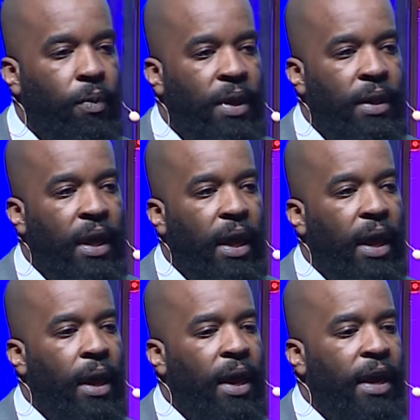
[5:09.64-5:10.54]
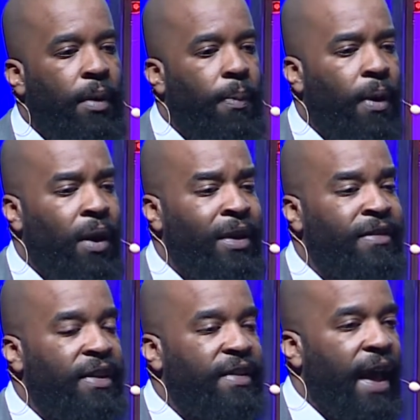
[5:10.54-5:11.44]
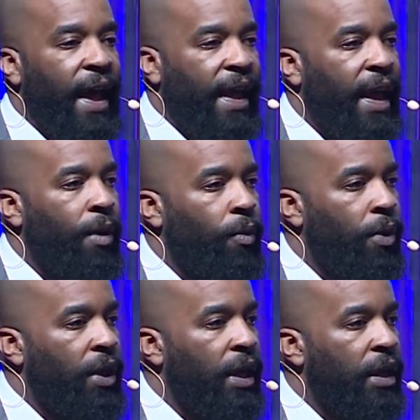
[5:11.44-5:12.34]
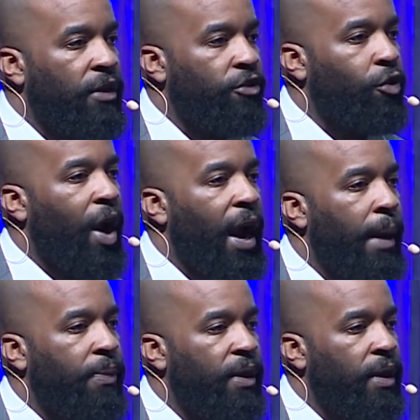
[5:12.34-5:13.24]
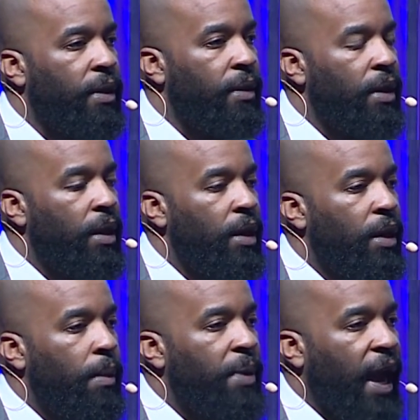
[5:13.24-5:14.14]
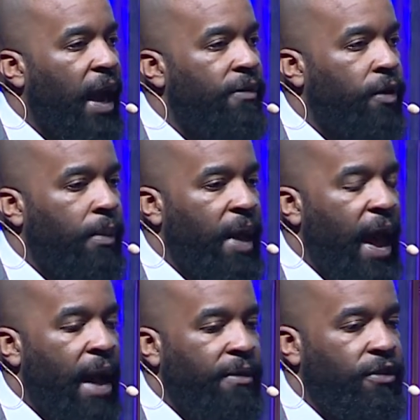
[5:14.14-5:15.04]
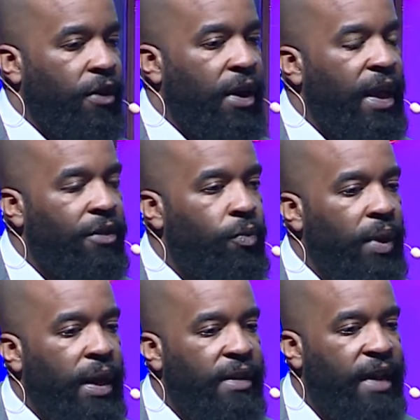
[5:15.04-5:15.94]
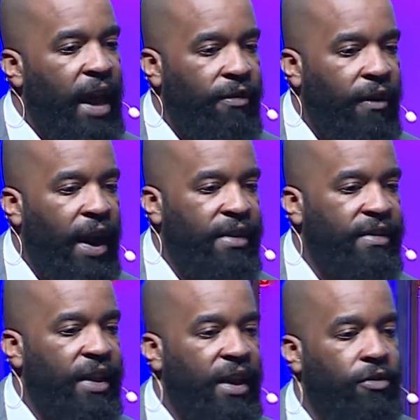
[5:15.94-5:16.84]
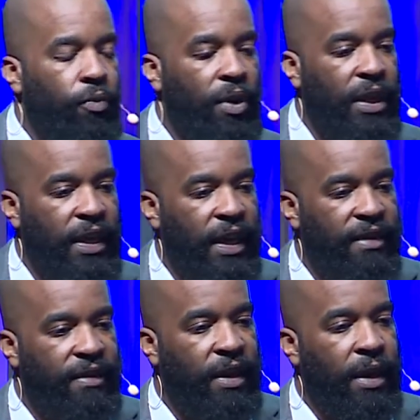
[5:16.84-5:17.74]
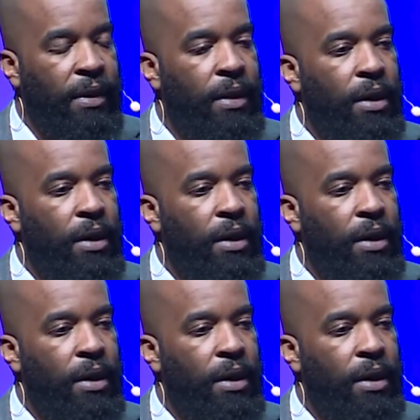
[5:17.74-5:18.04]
when enterprise attack can't really describe the behavior of the adversary, and that's when attack for ICS really kicks in.